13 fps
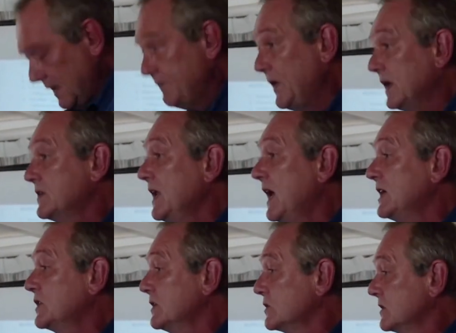
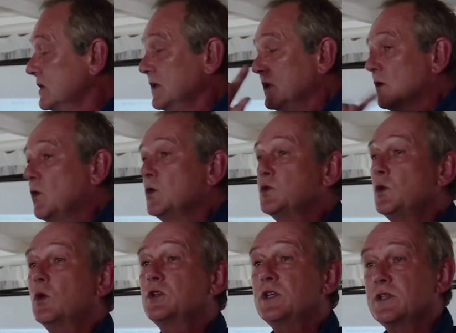vaccinations cause
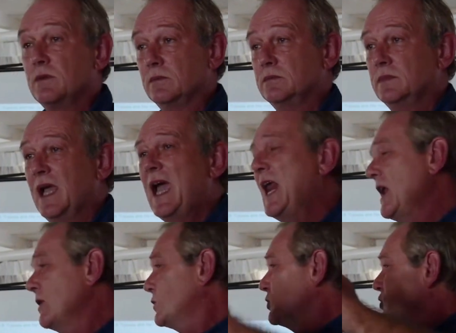autism,
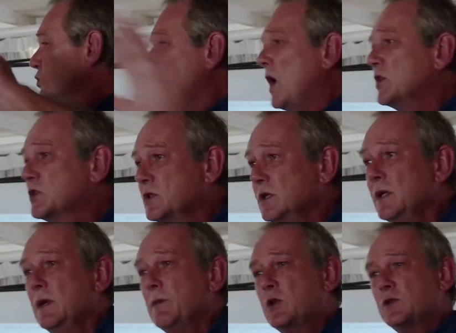and it was squashed
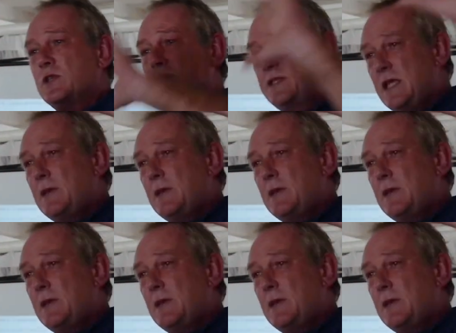because the